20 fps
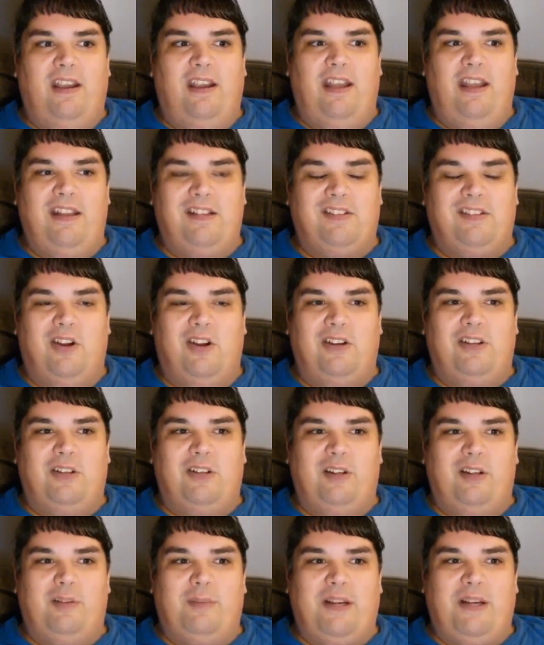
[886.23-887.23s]
and he's talking to
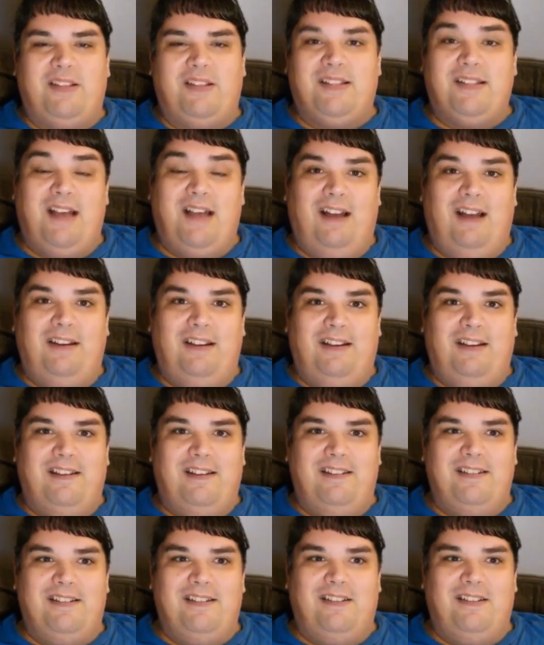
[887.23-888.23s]
her about Sonic
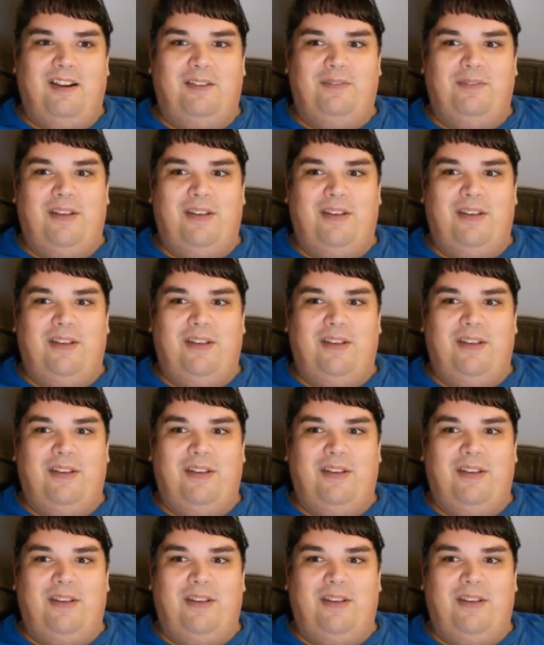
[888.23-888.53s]
and stuff,